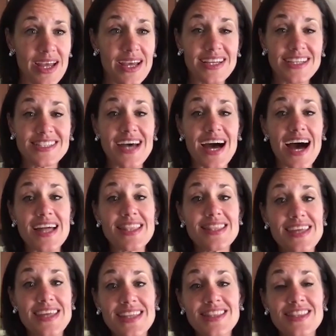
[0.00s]
Because
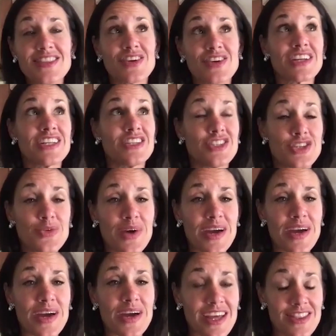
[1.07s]
then they're going to do
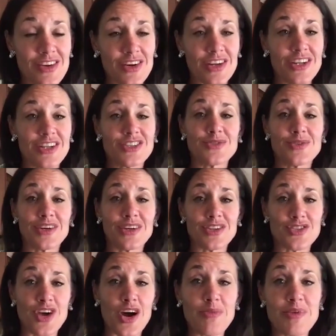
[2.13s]
it, and they're going to do a good
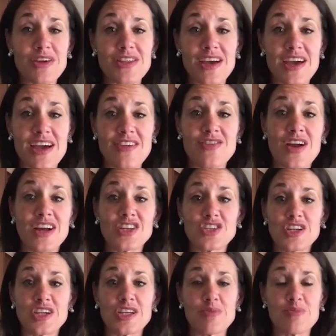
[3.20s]
job with it. And they're
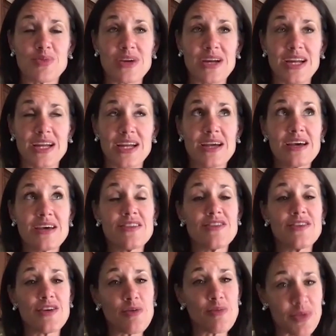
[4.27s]
actually going to bring
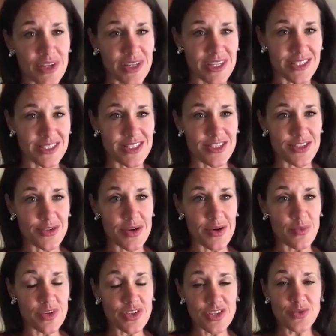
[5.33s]
their brilliance to it,
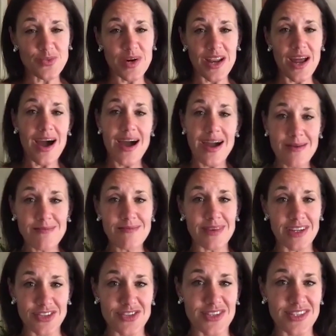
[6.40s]
which is what I'm
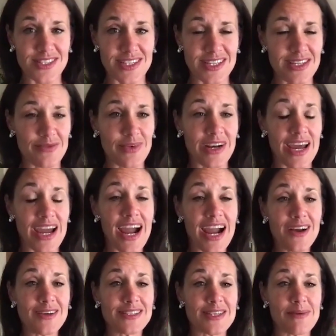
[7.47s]
interested in when I
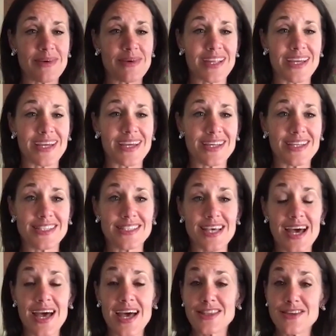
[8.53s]
hire somebody. Is
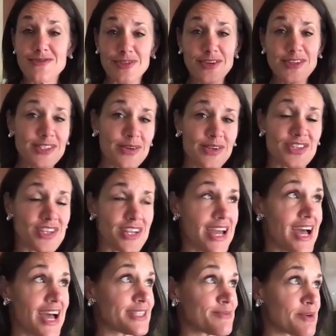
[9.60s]
the first question I
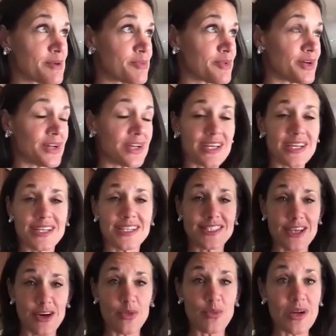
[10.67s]
ask people is,
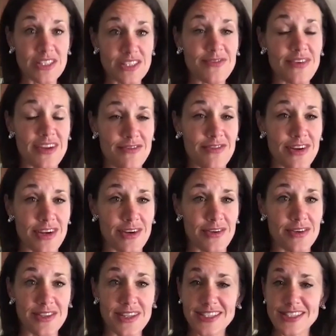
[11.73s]
what's fun for you?
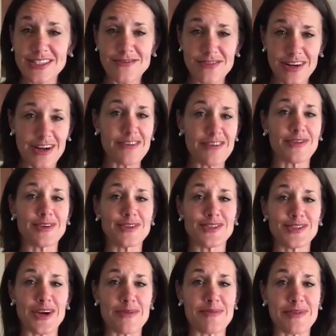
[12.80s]
That's the very first
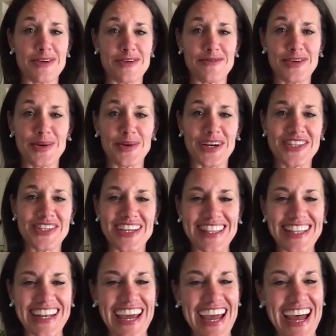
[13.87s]
job interview question
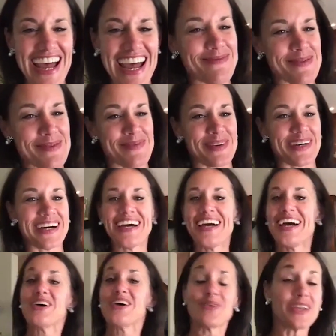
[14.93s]
that I ask people.
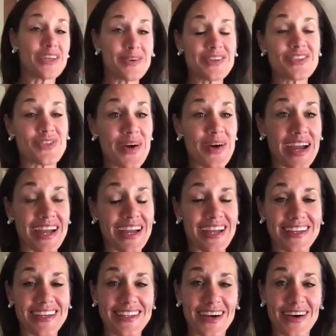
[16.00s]
What do you enjoy?
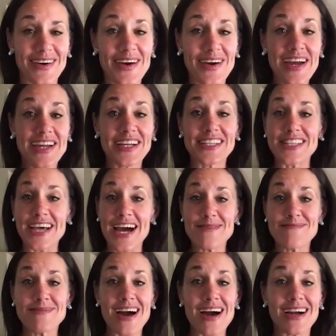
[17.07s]
You know, because
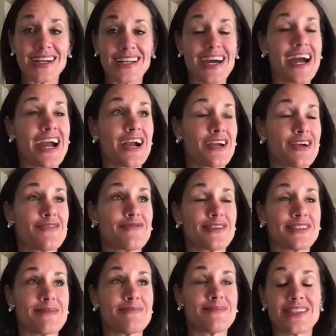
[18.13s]
I'm not going to hire you for
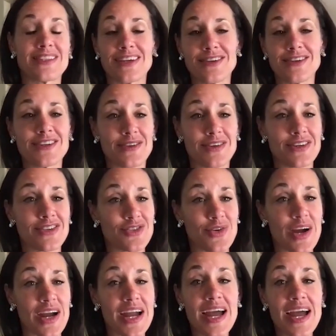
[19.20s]
something that you don't
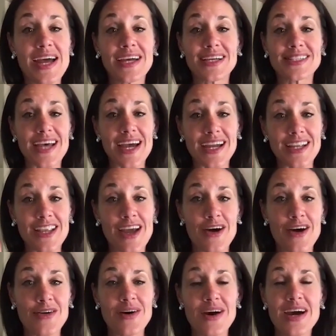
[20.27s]
enjoy, because I
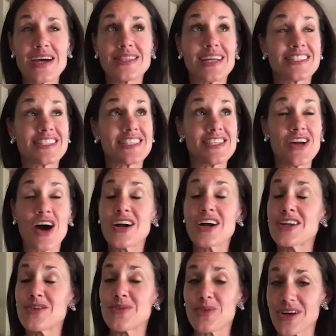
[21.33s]
know that's not
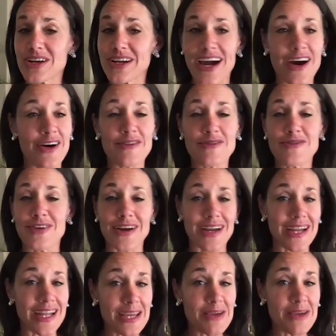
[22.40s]
going to work out for
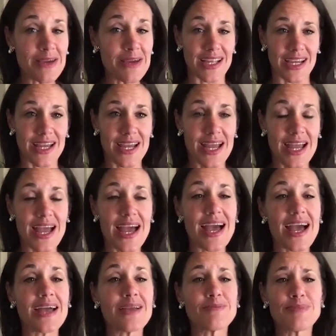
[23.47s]
anybody.
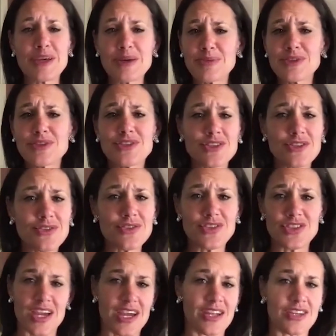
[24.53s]
And people do
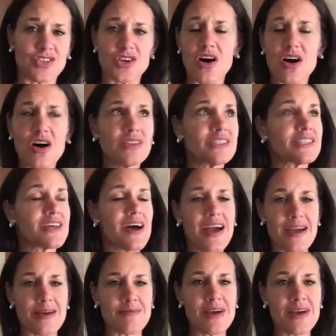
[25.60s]
change all the
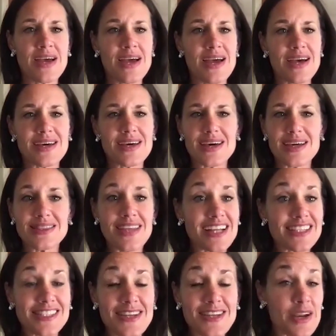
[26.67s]
time.
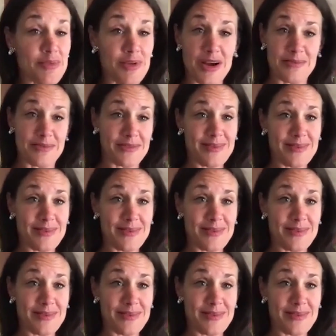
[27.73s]
That's not a problem